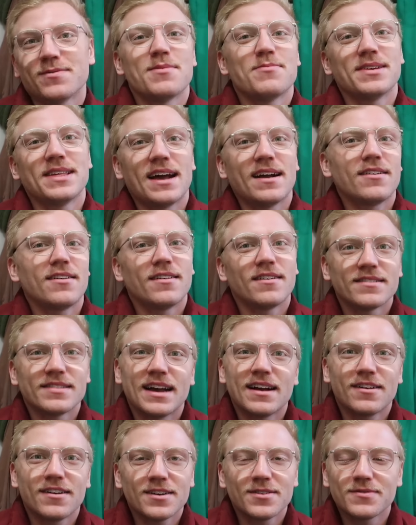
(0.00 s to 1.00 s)
remember that car.
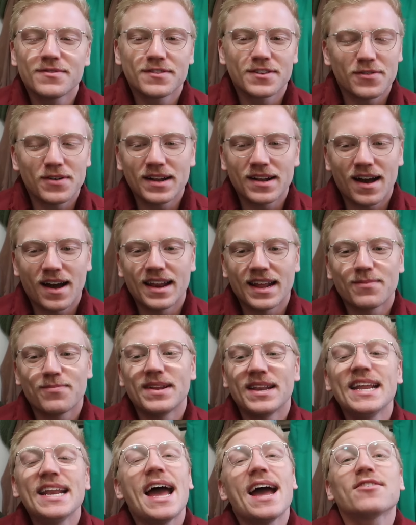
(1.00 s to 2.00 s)
That car was so iconic,
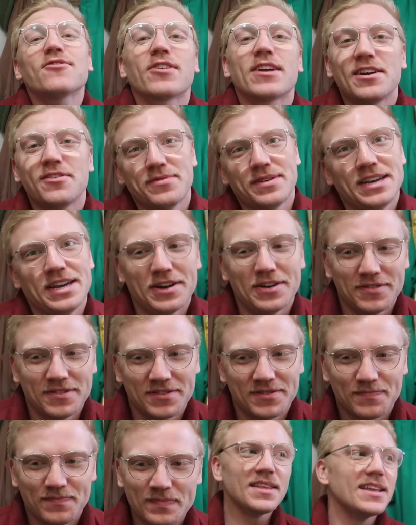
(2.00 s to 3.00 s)
but it had crank
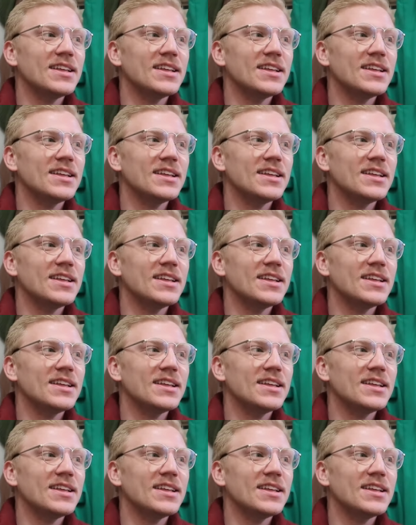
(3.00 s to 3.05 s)
windows.